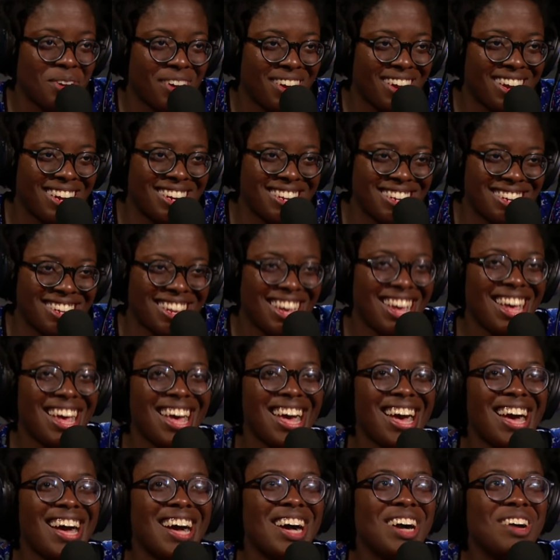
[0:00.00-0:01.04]
part,
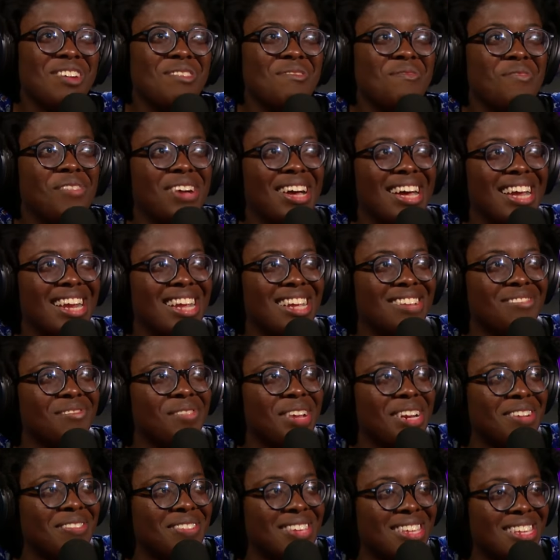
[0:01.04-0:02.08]
um, but
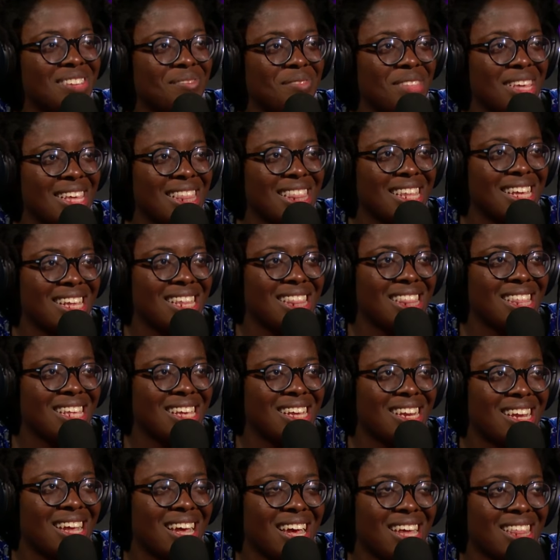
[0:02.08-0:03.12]
but it was something that
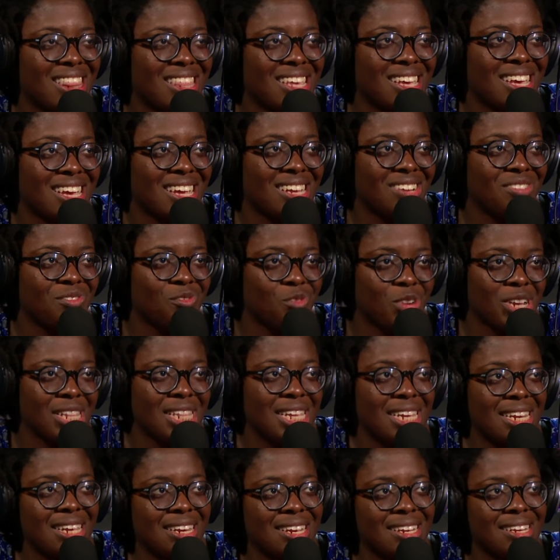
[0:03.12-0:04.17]
that I think
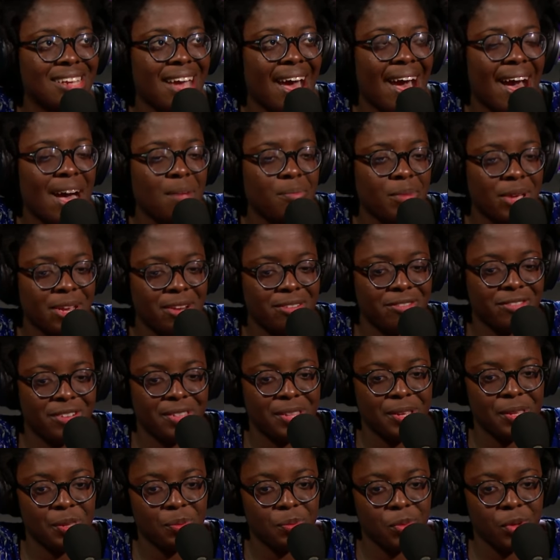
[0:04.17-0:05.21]
really needed to happen for
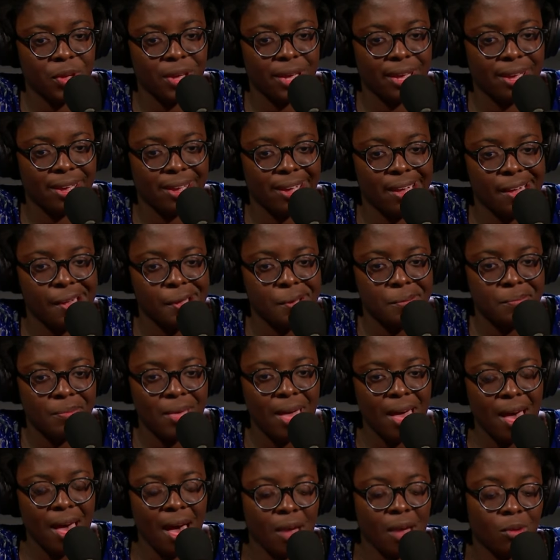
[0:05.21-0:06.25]
this book. Um,
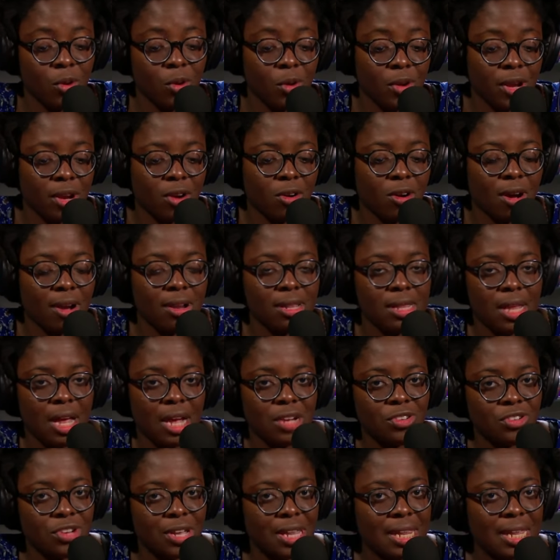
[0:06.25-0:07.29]
I wrote it
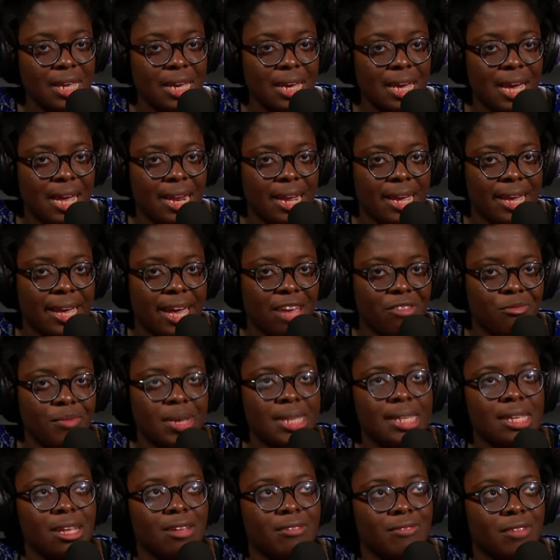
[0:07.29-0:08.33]
chronologically, and I gave
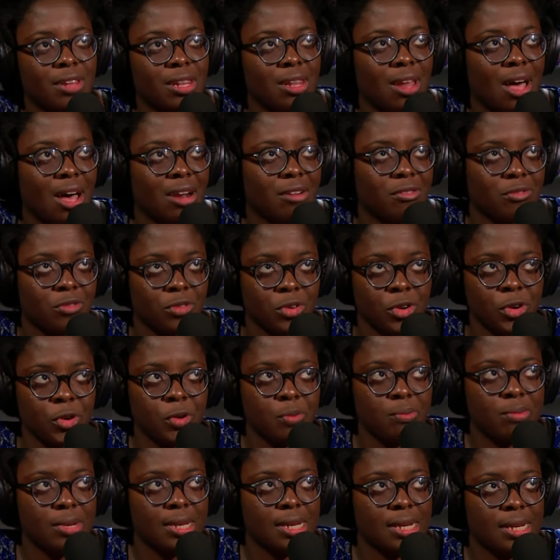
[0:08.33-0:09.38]
myself a lot of
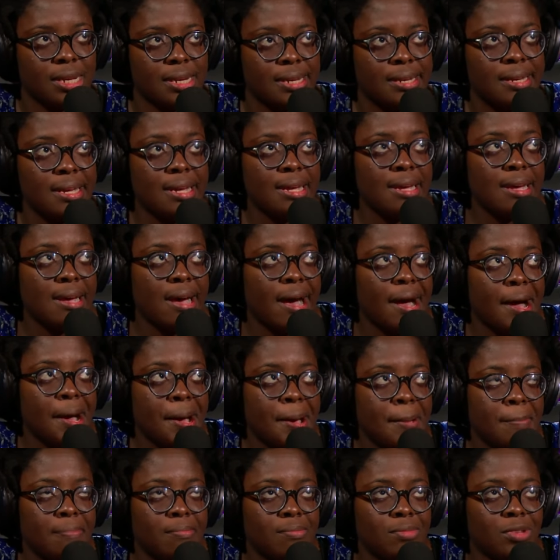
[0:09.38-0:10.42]
room to
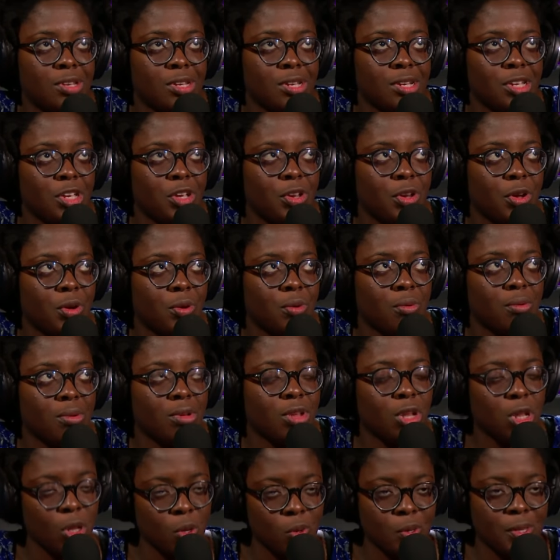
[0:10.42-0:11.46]
um, to you know
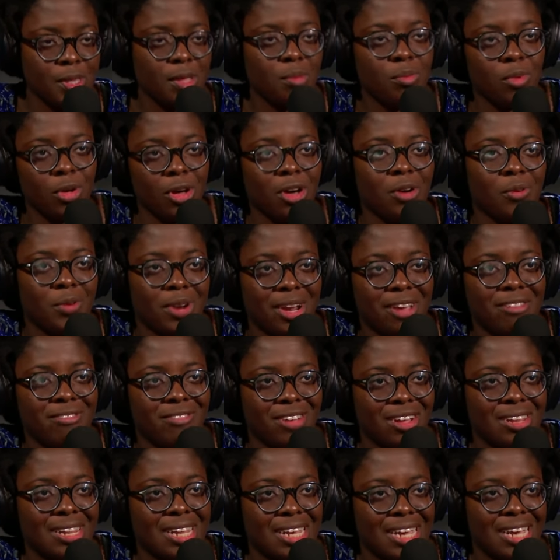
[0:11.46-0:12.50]
close the book when I
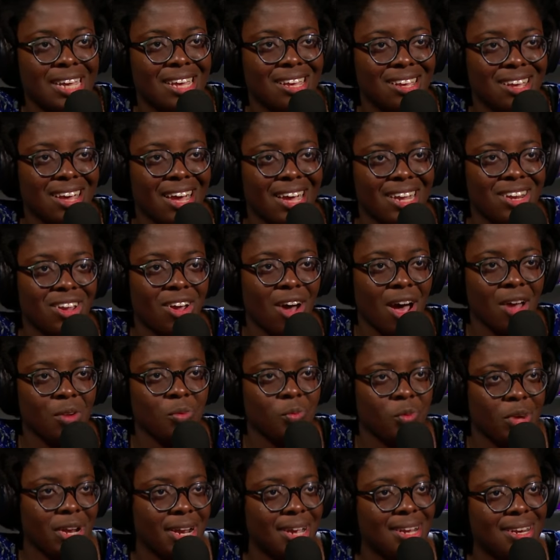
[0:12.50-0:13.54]
felt like I'd
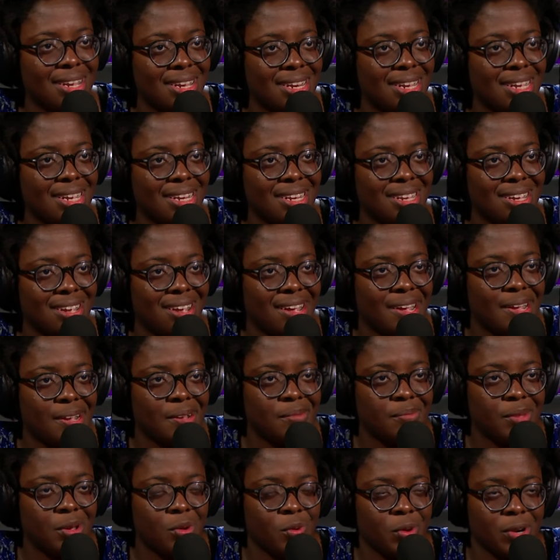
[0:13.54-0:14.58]
gotten what I needed um,
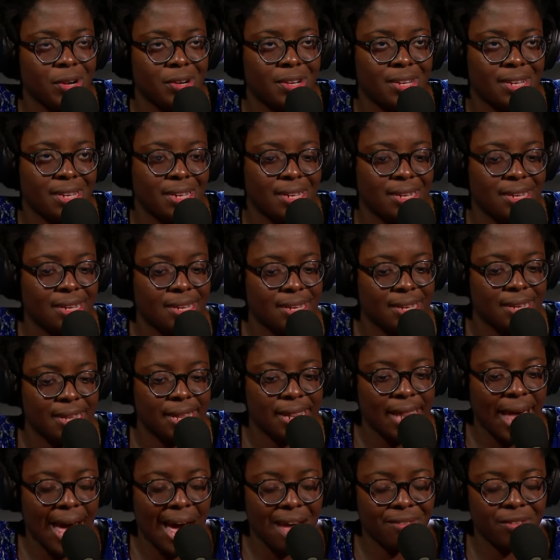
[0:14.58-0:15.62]
mm-hmm. in order to to
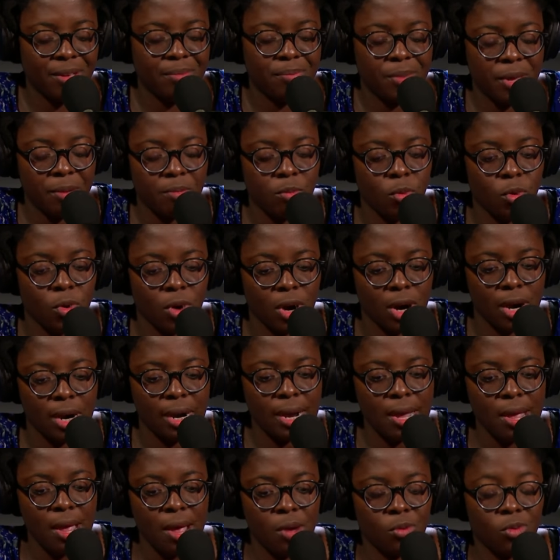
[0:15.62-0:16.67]
have it be more
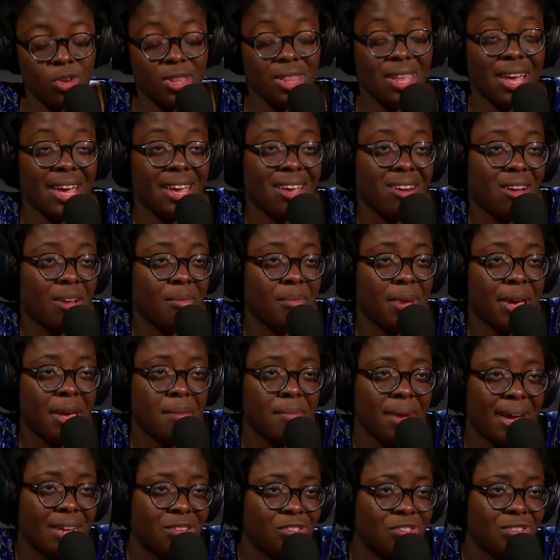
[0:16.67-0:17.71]
reliant on my
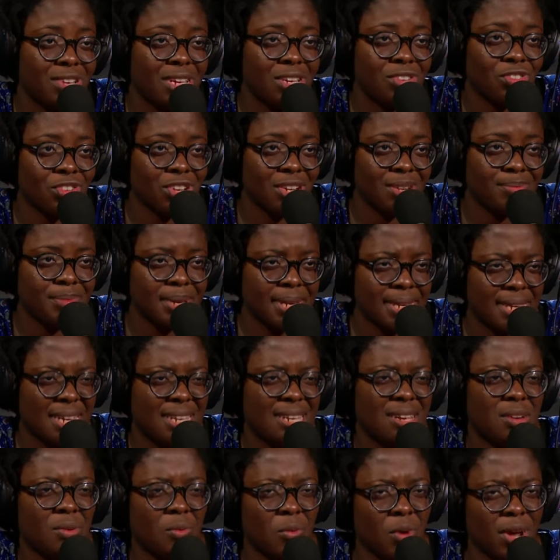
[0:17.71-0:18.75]
imagination because I
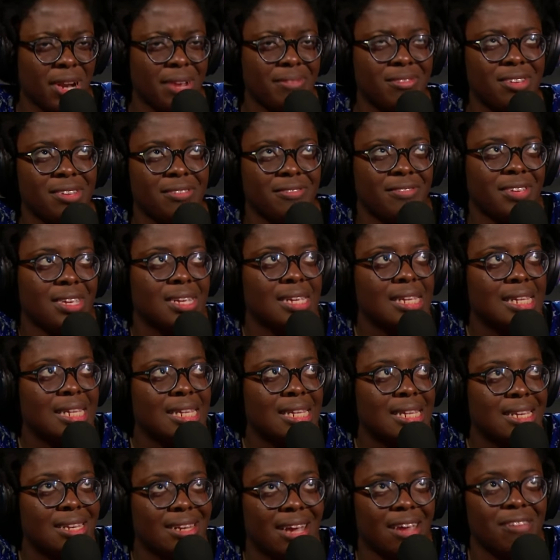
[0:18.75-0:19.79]
didn't want it to feel
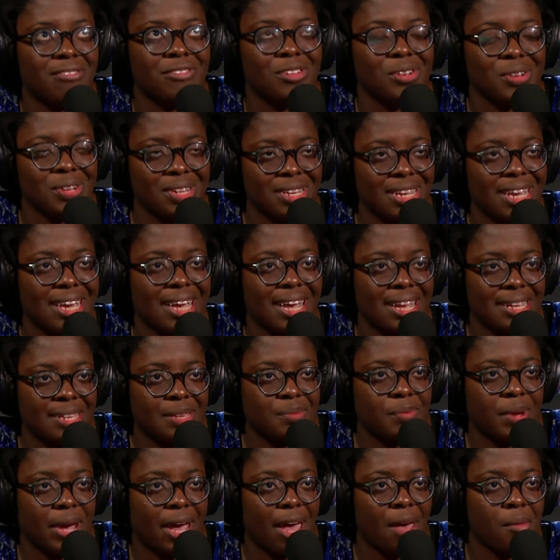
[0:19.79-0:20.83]
stifled, I guess,
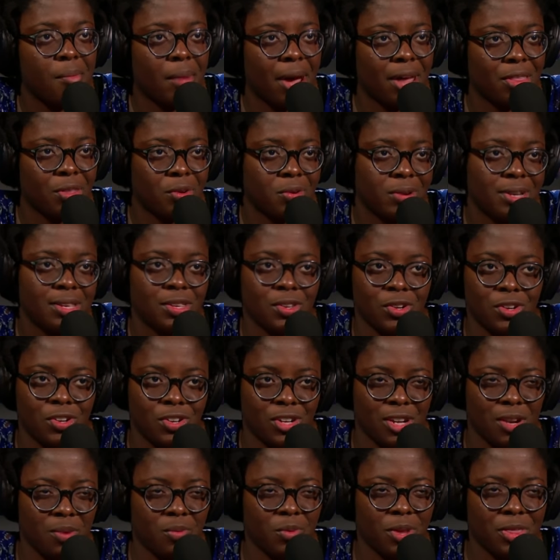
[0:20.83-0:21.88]
by by the research.
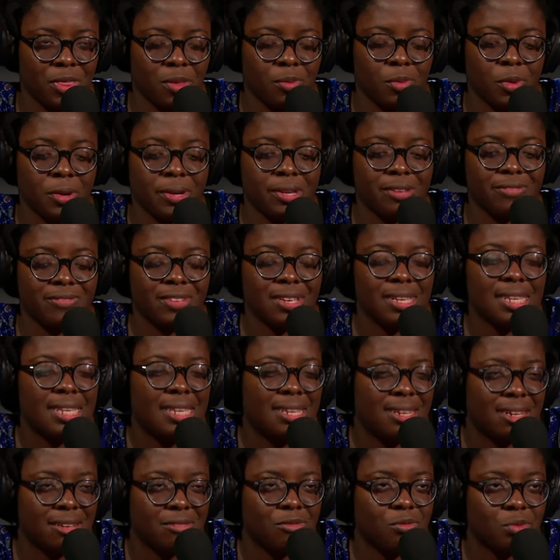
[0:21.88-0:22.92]
I didn't want the book to feel
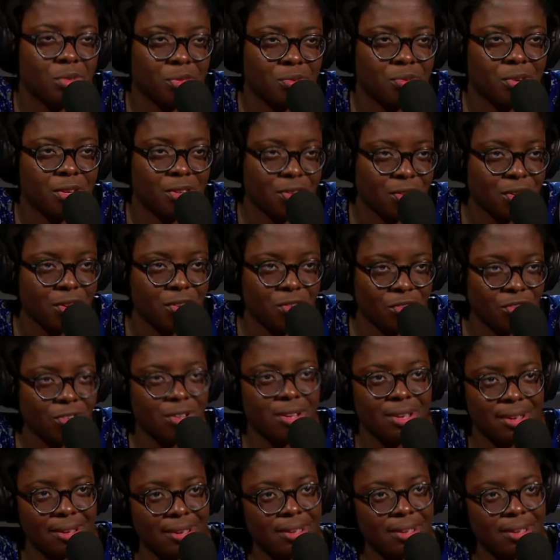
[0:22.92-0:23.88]
stiff with research.